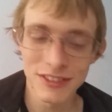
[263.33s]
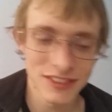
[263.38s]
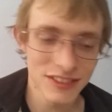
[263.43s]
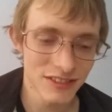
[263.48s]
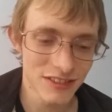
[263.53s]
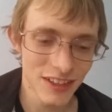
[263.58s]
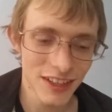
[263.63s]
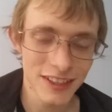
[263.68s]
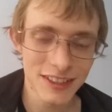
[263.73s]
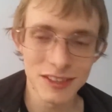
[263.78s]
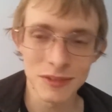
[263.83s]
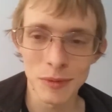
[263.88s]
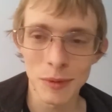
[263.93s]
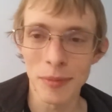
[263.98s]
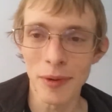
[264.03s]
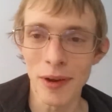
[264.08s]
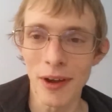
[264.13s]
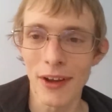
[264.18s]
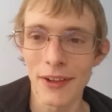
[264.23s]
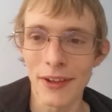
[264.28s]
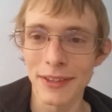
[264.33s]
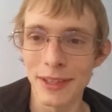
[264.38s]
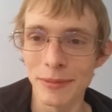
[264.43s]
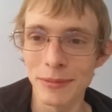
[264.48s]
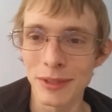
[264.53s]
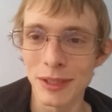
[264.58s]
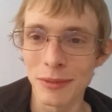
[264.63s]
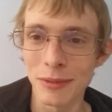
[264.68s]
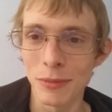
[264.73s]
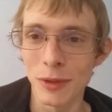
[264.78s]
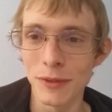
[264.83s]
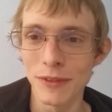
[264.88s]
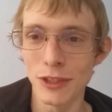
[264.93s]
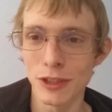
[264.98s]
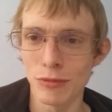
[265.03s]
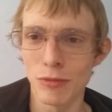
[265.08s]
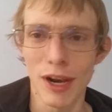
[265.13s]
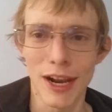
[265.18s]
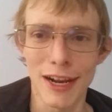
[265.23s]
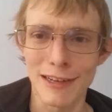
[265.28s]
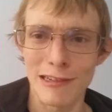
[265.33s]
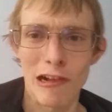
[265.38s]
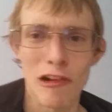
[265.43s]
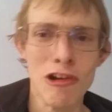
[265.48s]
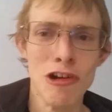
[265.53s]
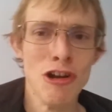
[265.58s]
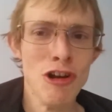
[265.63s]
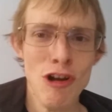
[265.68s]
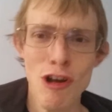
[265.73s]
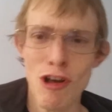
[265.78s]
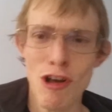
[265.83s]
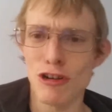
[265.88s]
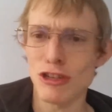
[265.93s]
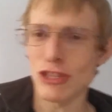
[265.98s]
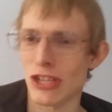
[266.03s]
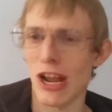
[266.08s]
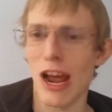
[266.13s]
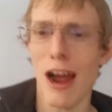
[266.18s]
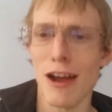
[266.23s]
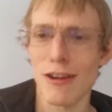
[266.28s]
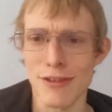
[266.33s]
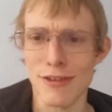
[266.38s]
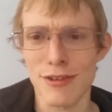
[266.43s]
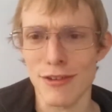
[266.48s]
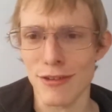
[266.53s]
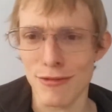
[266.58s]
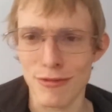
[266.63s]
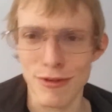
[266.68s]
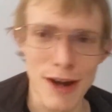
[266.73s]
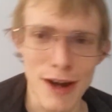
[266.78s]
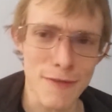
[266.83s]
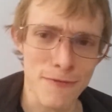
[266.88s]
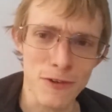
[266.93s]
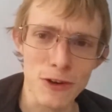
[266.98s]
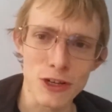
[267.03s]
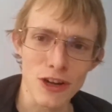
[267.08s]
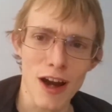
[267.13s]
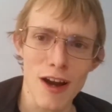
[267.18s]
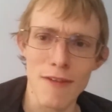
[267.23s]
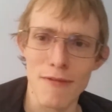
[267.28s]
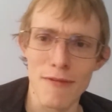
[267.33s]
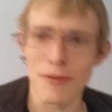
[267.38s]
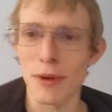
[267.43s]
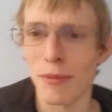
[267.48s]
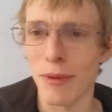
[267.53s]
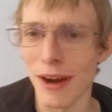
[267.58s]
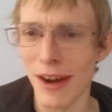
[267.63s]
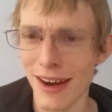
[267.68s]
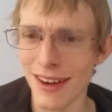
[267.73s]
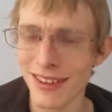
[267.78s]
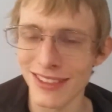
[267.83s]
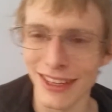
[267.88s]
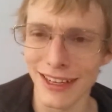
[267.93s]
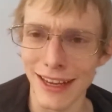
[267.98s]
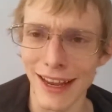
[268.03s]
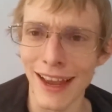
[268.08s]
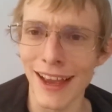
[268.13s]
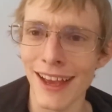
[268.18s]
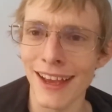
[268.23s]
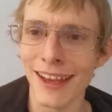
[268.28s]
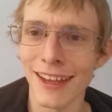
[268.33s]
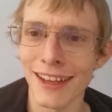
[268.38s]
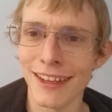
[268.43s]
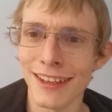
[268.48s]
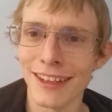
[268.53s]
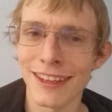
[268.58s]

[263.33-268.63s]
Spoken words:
It's like some apocalyptic movie. She'll be like, there's thousands of crayfish everywhere. Like, yeah?